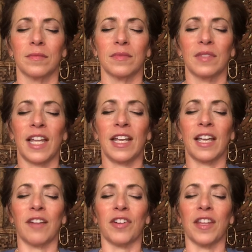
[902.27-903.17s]
letting
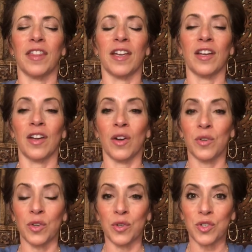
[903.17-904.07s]
everything go
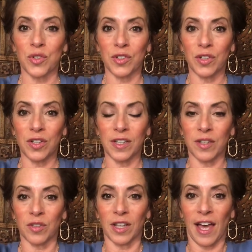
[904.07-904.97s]
neutral and
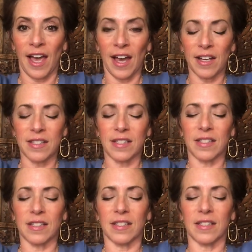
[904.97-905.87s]

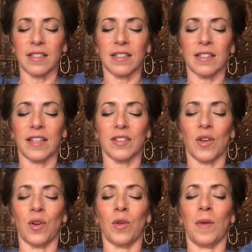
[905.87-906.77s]
relax as the
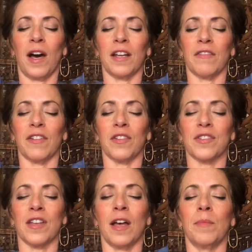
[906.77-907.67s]
whole body fills
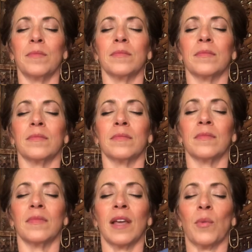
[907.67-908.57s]
up.
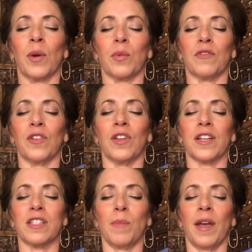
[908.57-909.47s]
We're at full
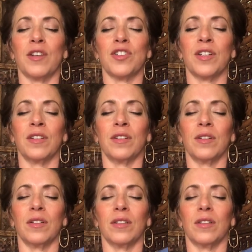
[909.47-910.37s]
expansion.
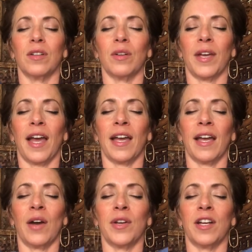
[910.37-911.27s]
We hang
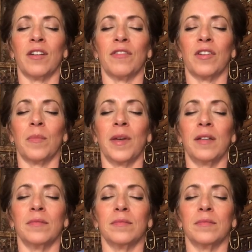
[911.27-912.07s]
out here for a bit,